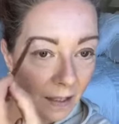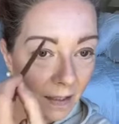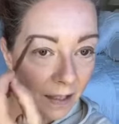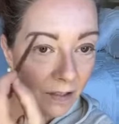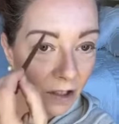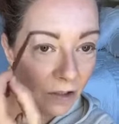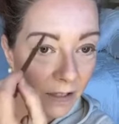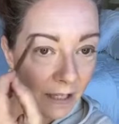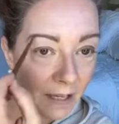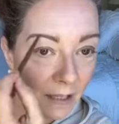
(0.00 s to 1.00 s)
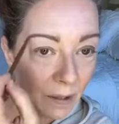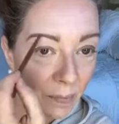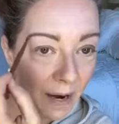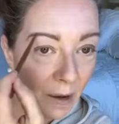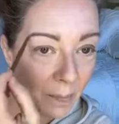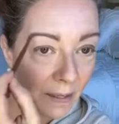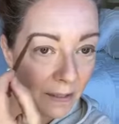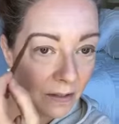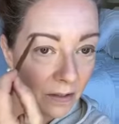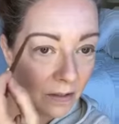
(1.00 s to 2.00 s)
There's 3 color brow
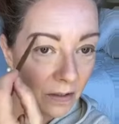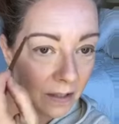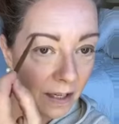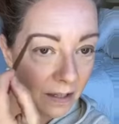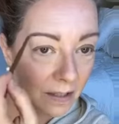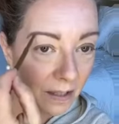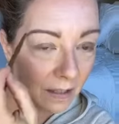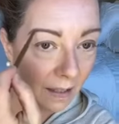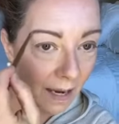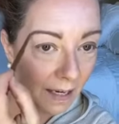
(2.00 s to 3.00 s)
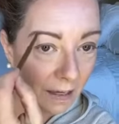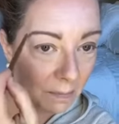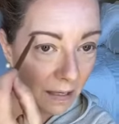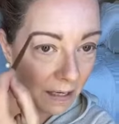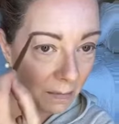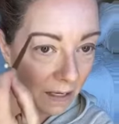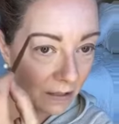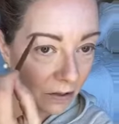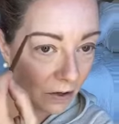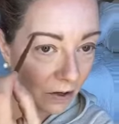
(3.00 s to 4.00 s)
pencils. There's a light, a medium, and a...